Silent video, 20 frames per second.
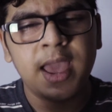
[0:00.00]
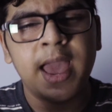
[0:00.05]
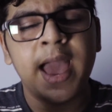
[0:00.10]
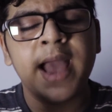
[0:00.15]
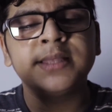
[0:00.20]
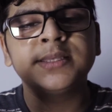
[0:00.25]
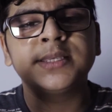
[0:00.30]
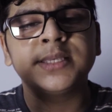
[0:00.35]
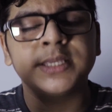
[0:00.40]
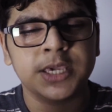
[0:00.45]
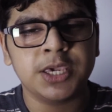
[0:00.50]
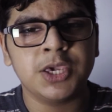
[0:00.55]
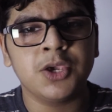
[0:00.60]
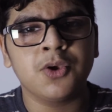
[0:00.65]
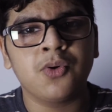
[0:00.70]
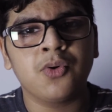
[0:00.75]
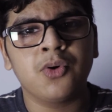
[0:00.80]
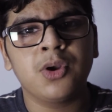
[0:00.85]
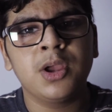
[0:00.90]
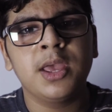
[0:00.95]
and
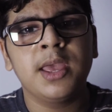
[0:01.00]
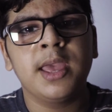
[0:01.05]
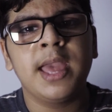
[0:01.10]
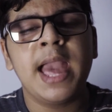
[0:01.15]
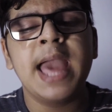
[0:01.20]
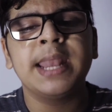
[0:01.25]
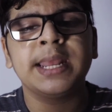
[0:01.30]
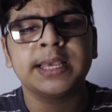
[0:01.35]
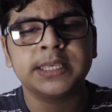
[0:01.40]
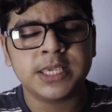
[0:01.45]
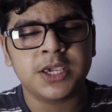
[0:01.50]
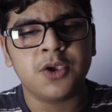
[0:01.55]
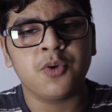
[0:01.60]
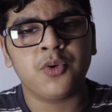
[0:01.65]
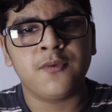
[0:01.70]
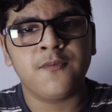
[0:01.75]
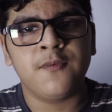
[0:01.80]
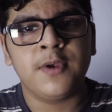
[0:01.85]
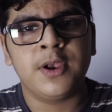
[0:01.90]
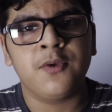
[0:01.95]
secure and
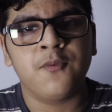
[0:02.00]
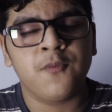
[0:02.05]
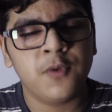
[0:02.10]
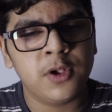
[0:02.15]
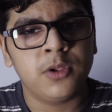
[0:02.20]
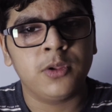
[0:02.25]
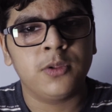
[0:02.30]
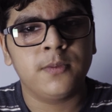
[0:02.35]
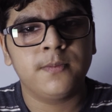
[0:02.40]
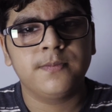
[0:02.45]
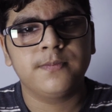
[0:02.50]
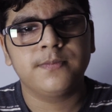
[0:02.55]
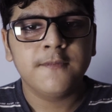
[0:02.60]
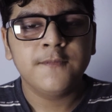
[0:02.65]
execute it very well.